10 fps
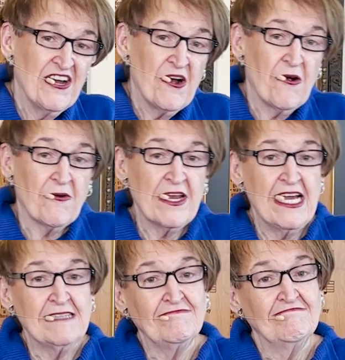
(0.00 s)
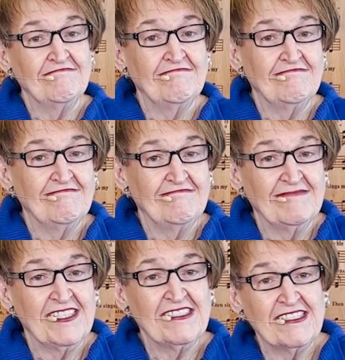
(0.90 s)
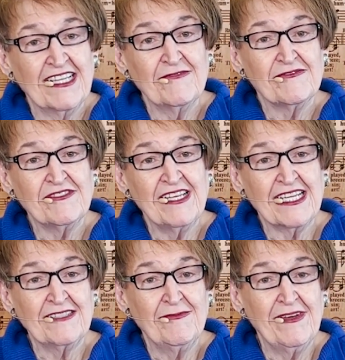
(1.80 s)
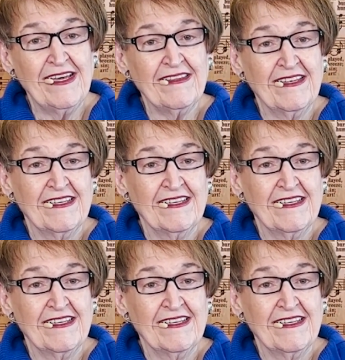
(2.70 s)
Hurry up and settle for second best.